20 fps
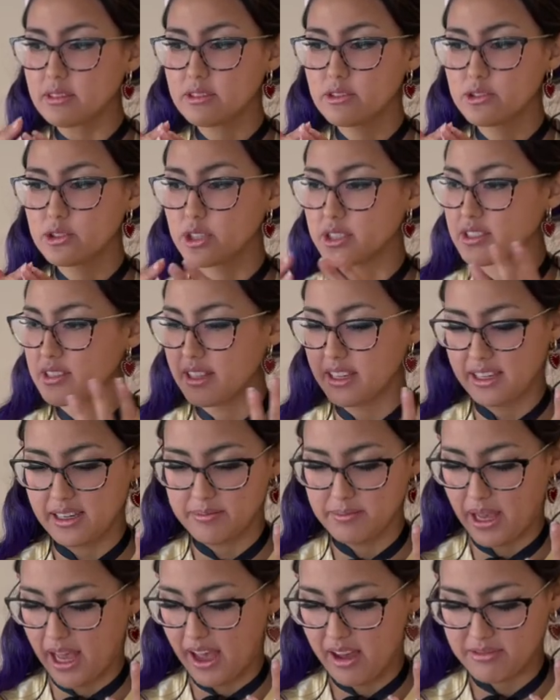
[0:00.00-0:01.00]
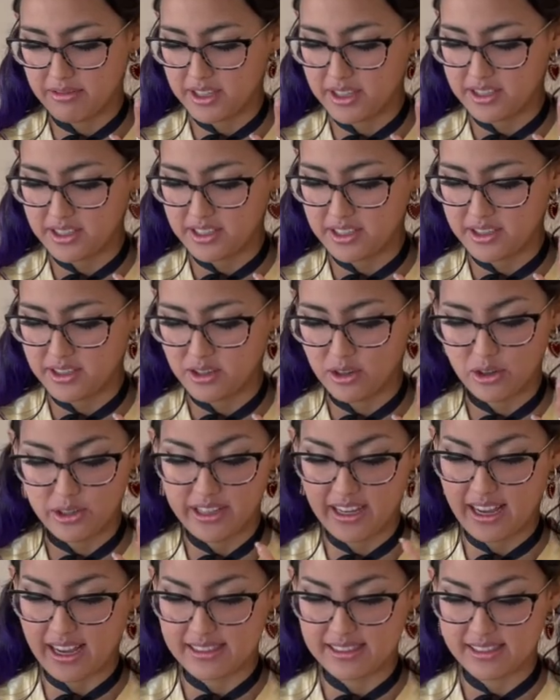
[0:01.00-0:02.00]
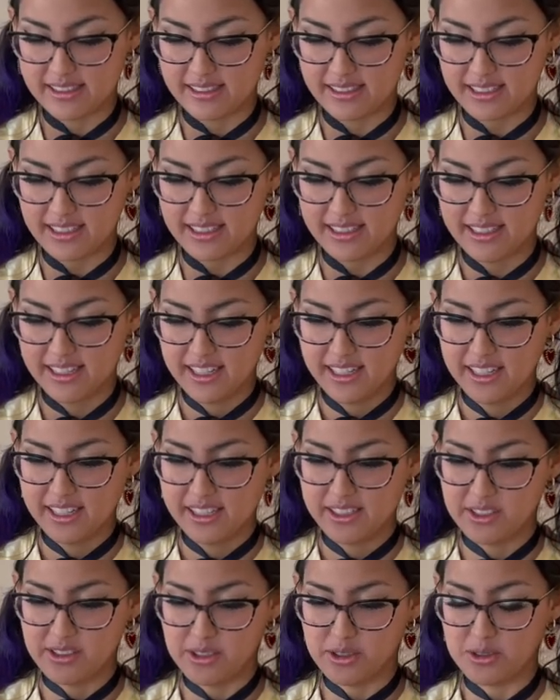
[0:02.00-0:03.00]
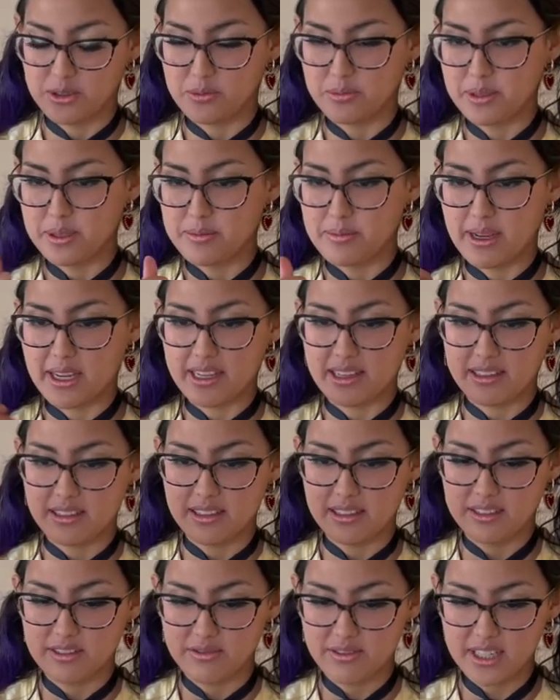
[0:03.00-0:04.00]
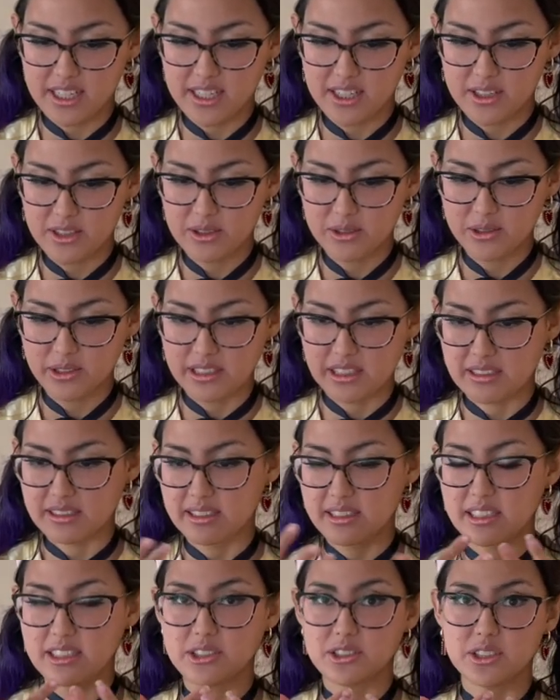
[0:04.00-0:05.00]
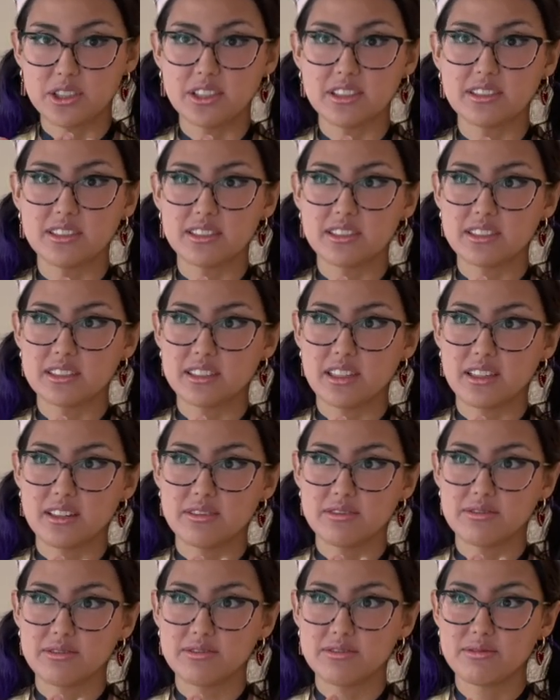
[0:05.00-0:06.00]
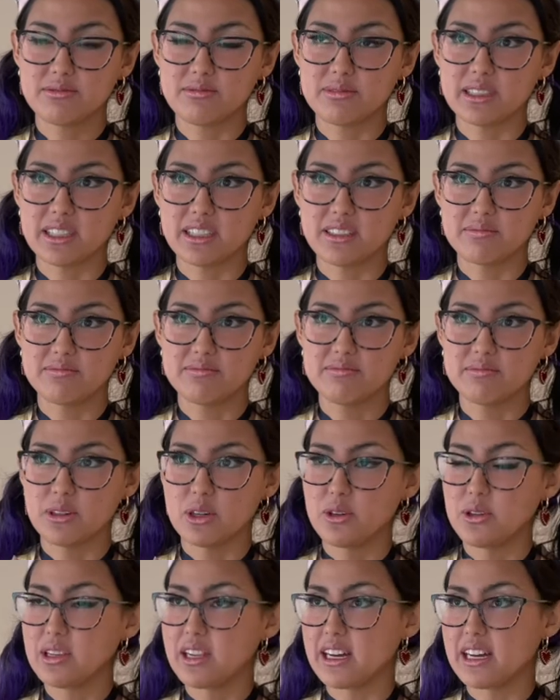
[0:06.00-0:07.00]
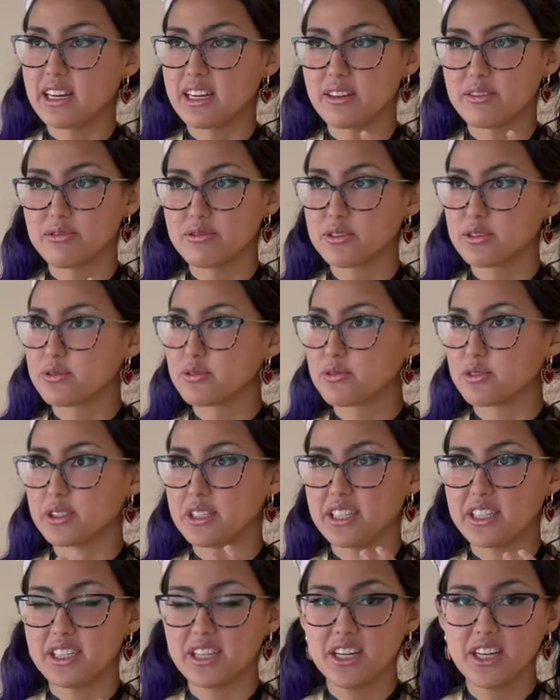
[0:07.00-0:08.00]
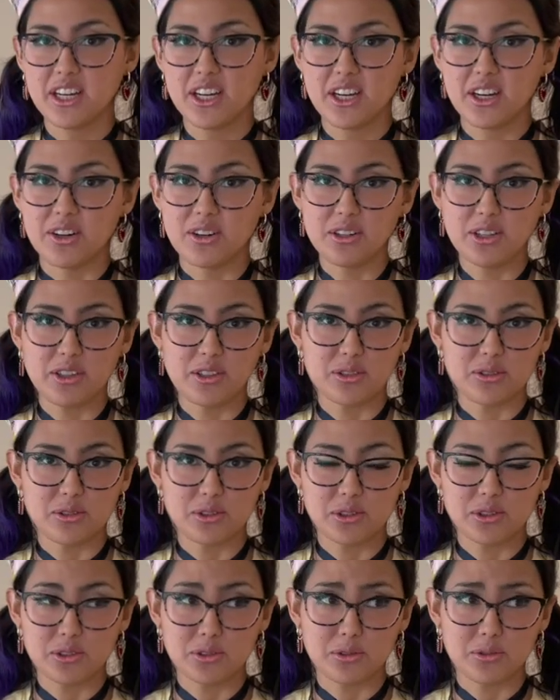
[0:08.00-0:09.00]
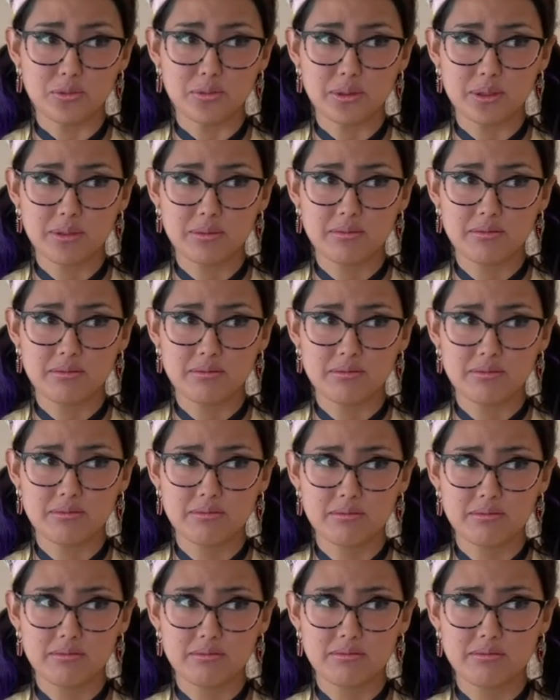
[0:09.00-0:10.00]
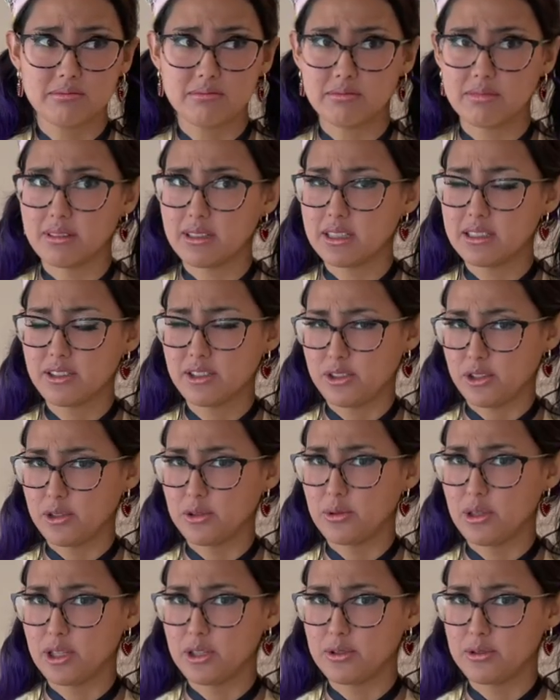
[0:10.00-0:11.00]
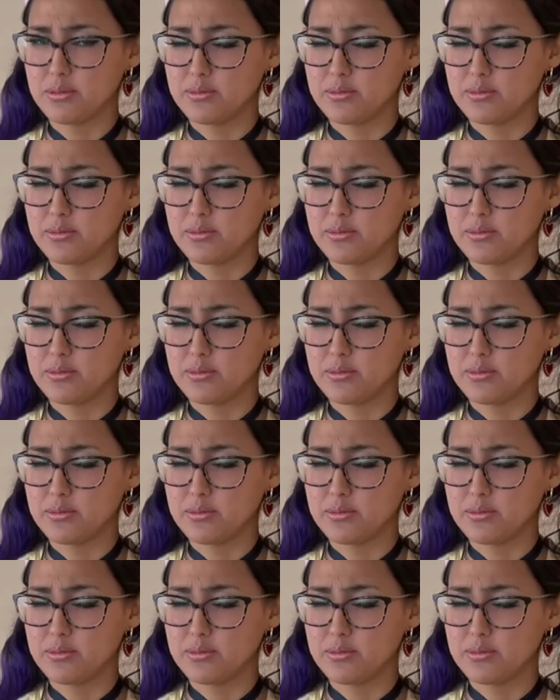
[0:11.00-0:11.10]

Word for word: Just like I'm having the audacity to be making these videos and teaching the stuff like online for free on YouTube and solo